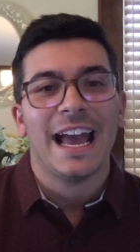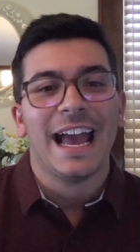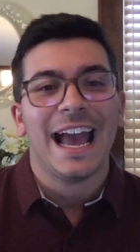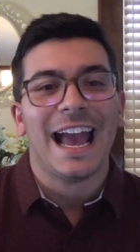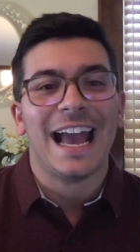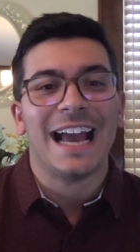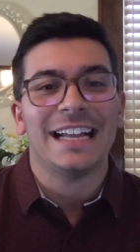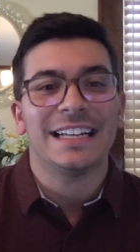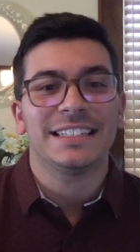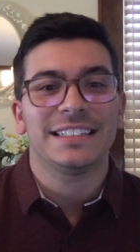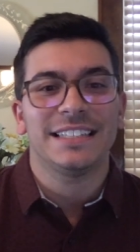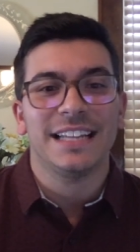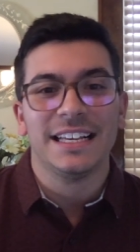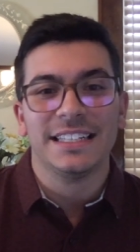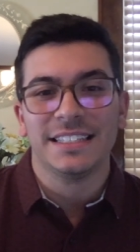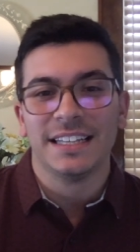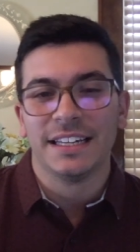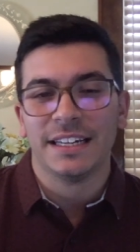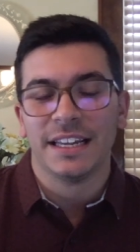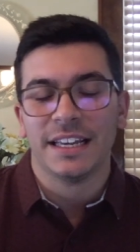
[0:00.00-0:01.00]
and
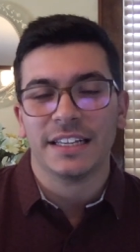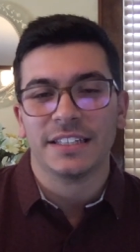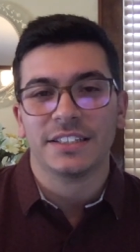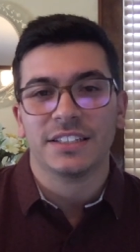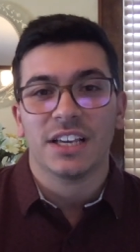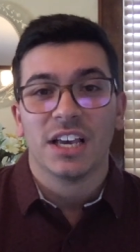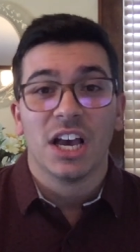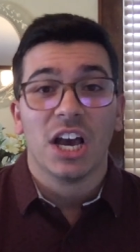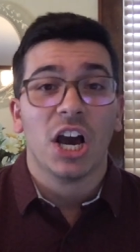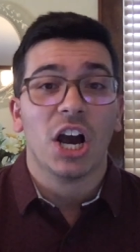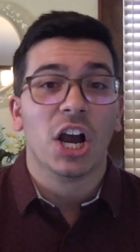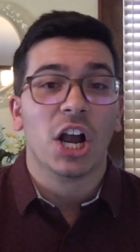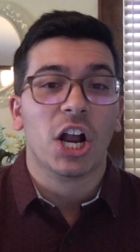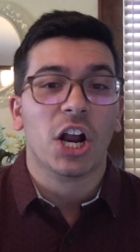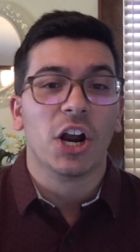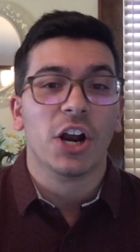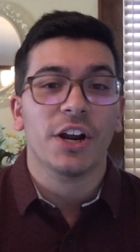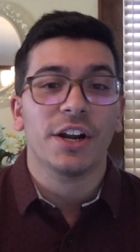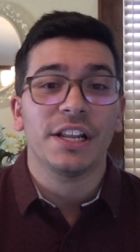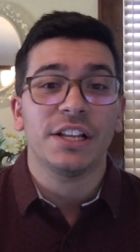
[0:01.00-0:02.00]
dizziness
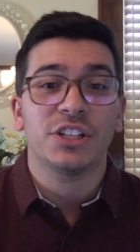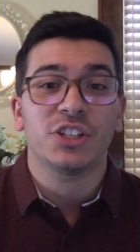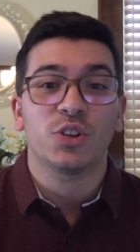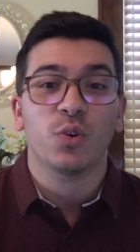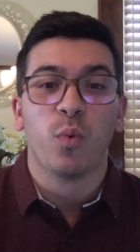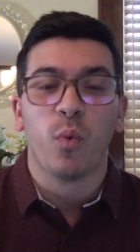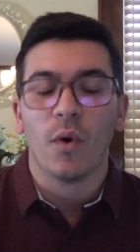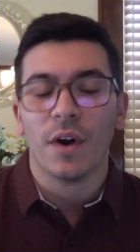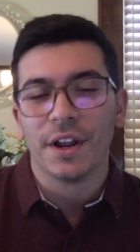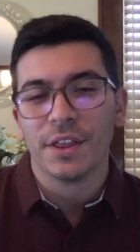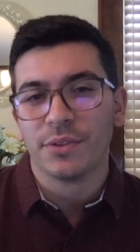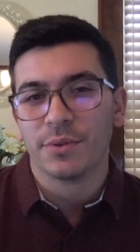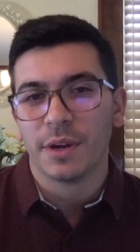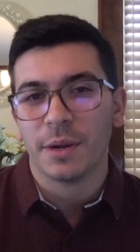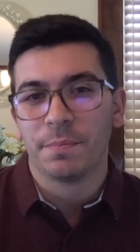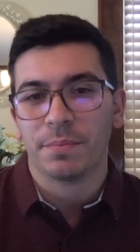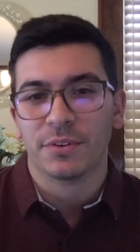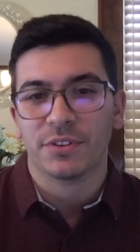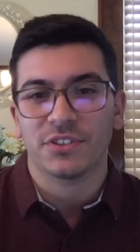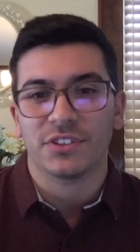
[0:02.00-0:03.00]
occurred in
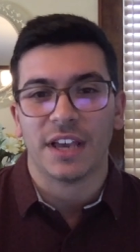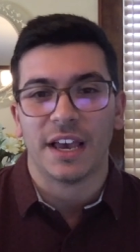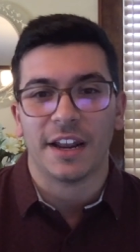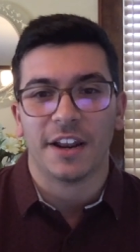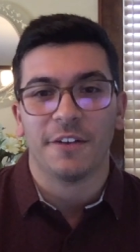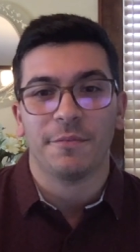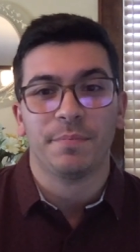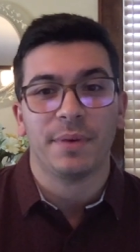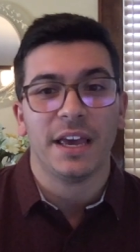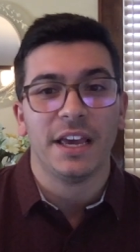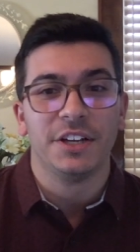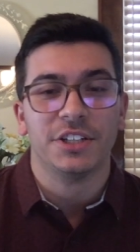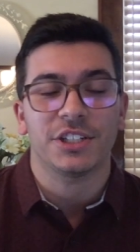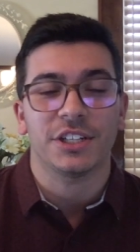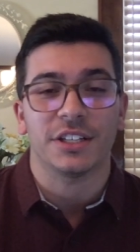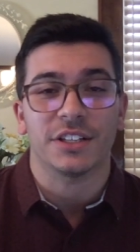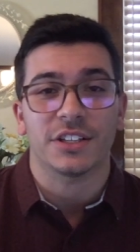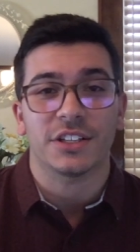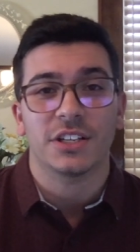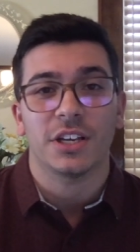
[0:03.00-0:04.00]
23% of
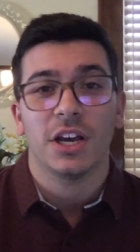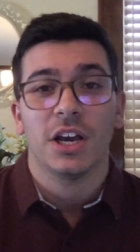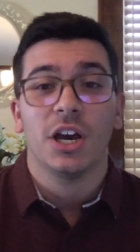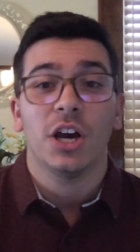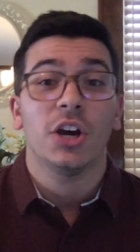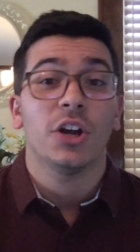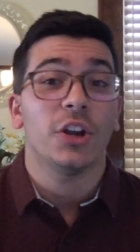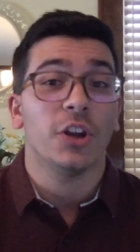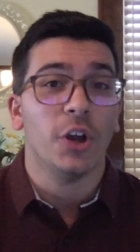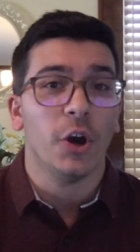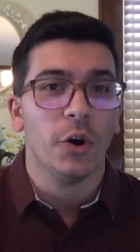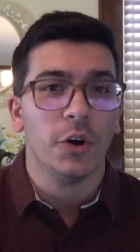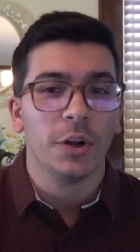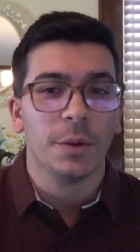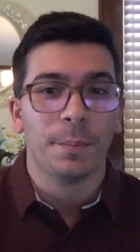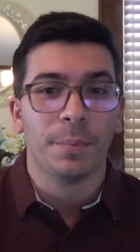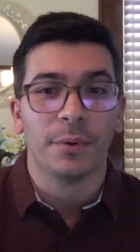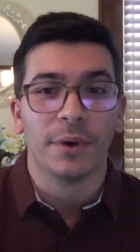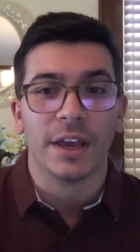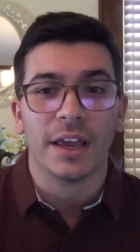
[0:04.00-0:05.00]
patients.
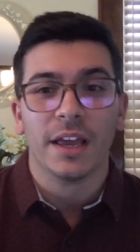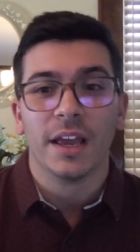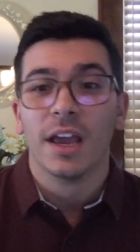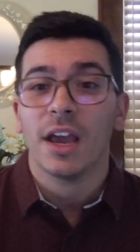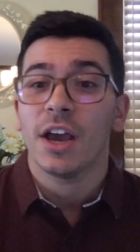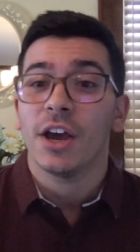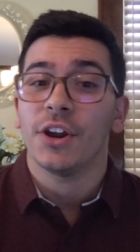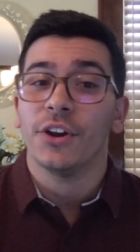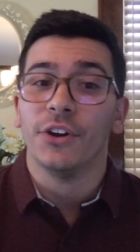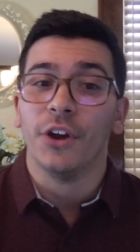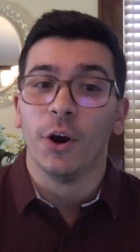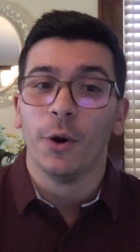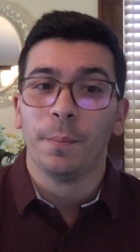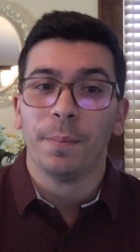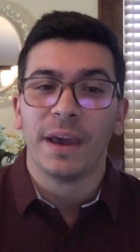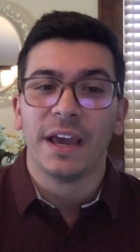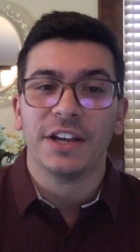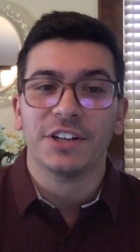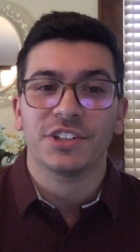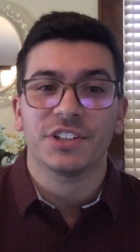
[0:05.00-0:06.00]
Notably, no
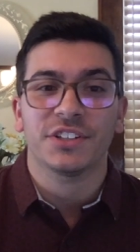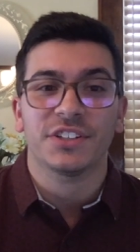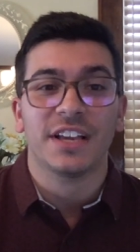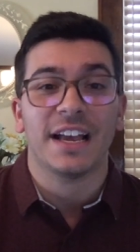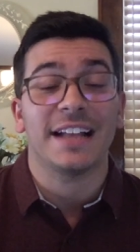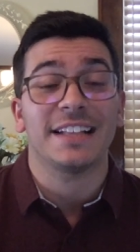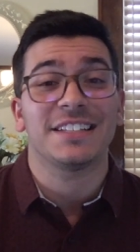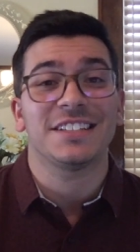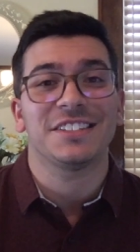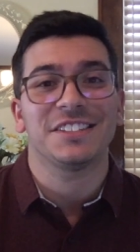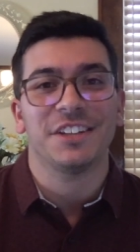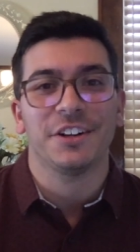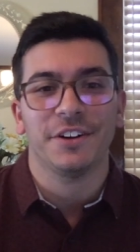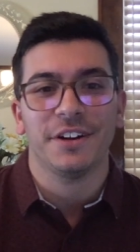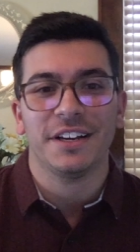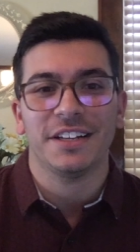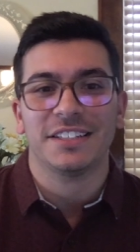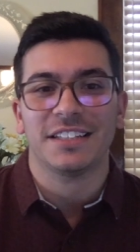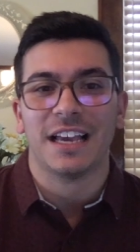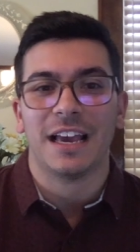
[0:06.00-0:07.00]
patients had
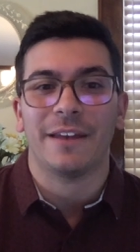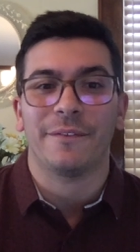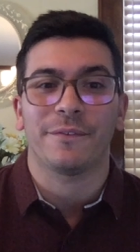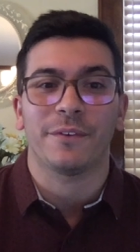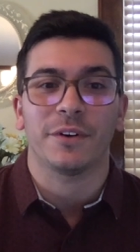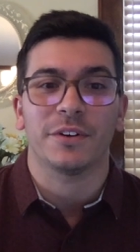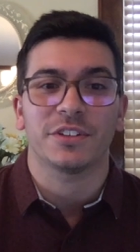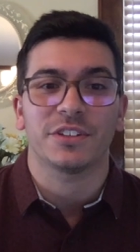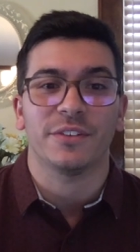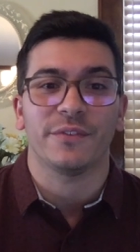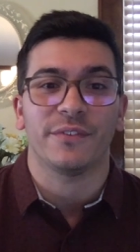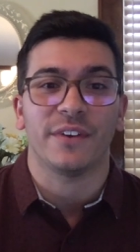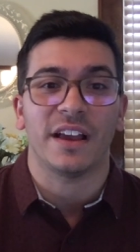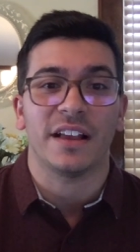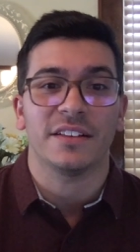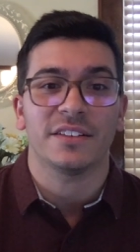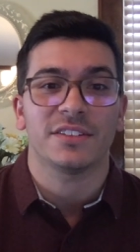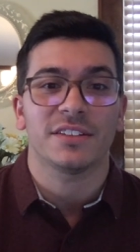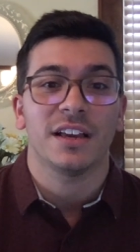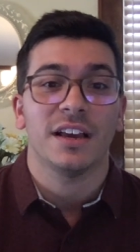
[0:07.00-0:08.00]
serious adverse
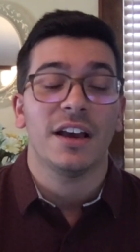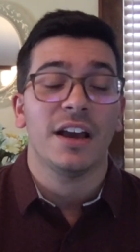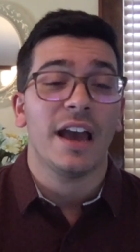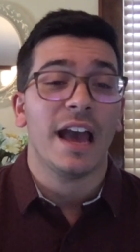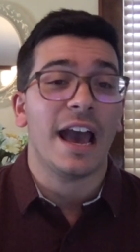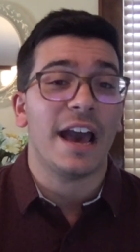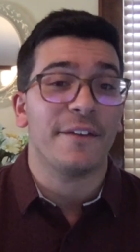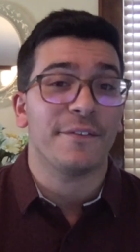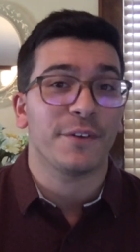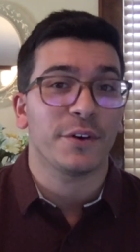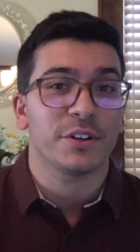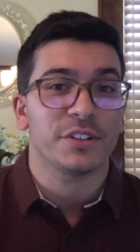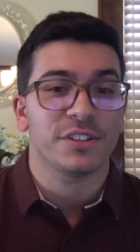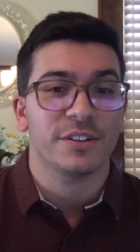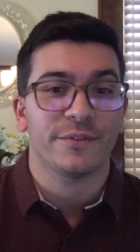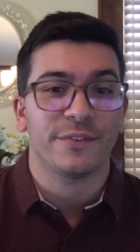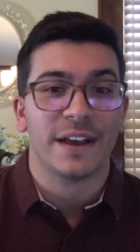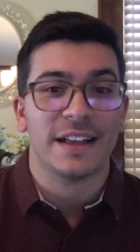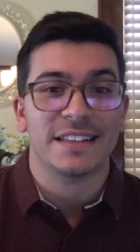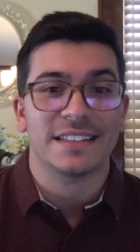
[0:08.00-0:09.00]
events
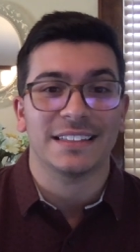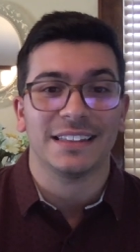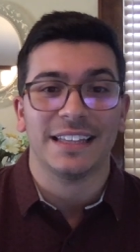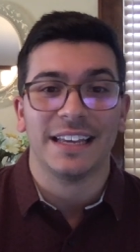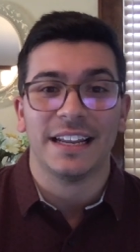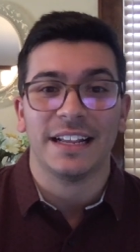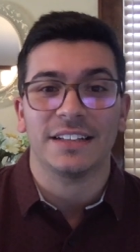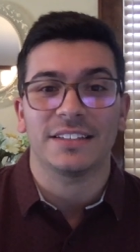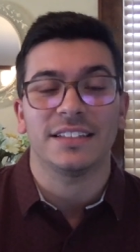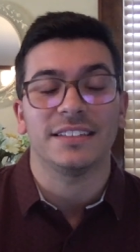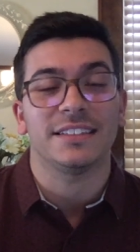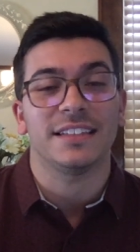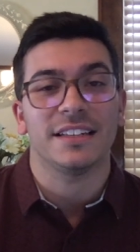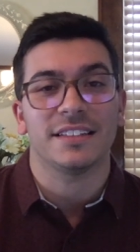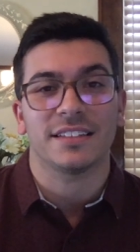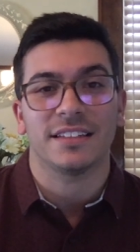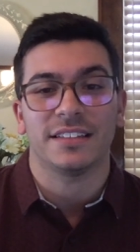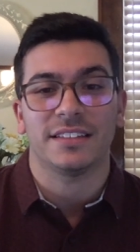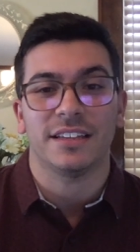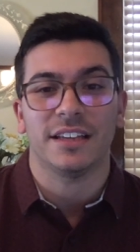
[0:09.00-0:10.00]
leading to
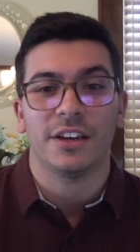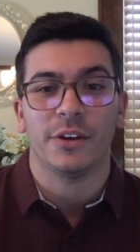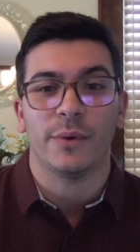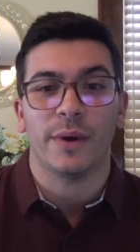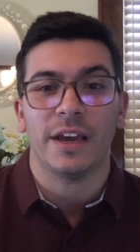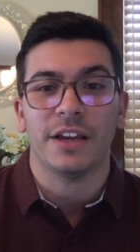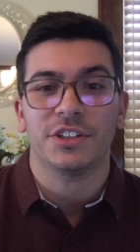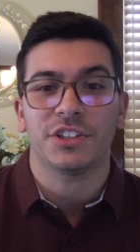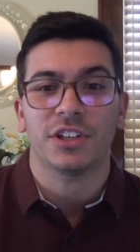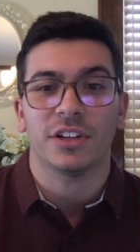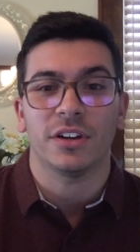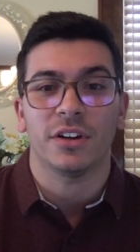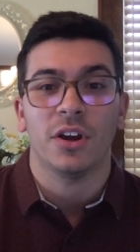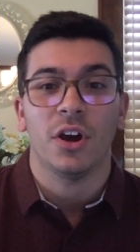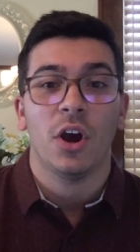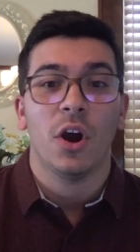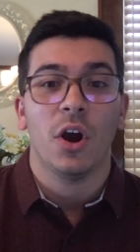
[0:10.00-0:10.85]
discontinuation,